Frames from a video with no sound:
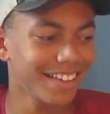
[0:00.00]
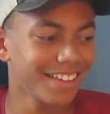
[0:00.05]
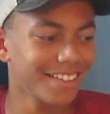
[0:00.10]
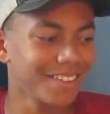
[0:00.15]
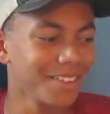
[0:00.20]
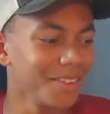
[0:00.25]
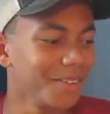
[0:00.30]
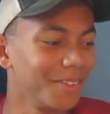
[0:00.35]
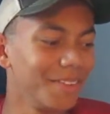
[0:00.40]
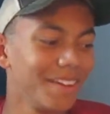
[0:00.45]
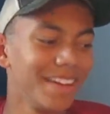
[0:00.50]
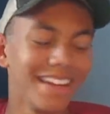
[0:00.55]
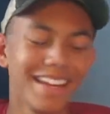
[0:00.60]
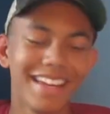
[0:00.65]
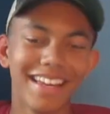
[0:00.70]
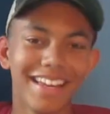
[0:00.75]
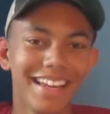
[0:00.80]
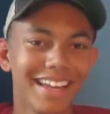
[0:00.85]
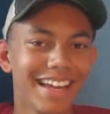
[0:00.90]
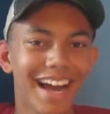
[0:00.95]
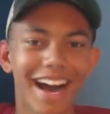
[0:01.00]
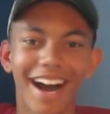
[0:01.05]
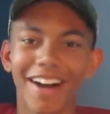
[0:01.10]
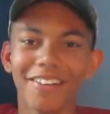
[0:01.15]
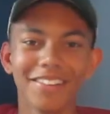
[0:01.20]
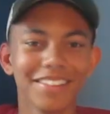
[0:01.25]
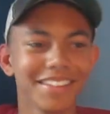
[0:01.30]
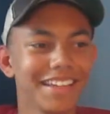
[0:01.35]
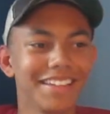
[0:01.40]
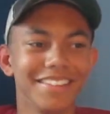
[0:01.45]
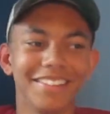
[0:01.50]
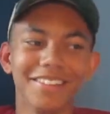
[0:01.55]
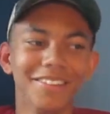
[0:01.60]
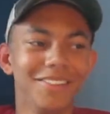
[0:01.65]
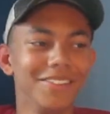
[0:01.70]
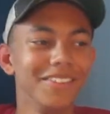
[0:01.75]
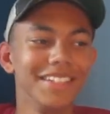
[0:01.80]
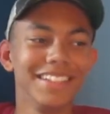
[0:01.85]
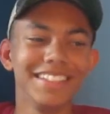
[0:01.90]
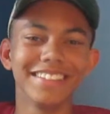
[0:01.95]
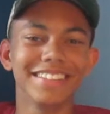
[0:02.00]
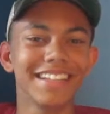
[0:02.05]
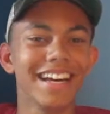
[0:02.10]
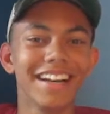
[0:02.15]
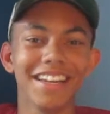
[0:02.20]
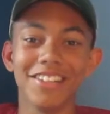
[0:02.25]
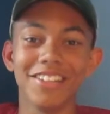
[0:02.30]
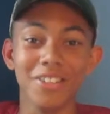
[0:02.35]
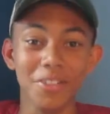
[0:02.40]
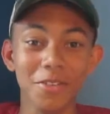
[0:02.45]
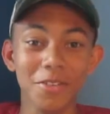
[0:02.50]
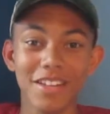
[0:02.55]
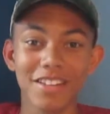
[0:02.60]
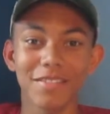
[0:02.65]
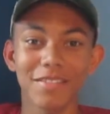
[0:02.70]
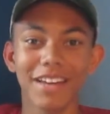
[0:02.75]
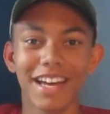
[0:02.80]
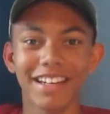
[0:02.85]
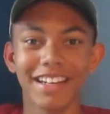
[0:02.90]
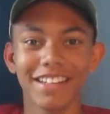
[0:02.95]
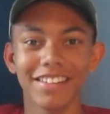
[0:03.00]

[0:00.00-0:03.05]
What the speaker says: dude, I was like, dude, we just gotta do this, man.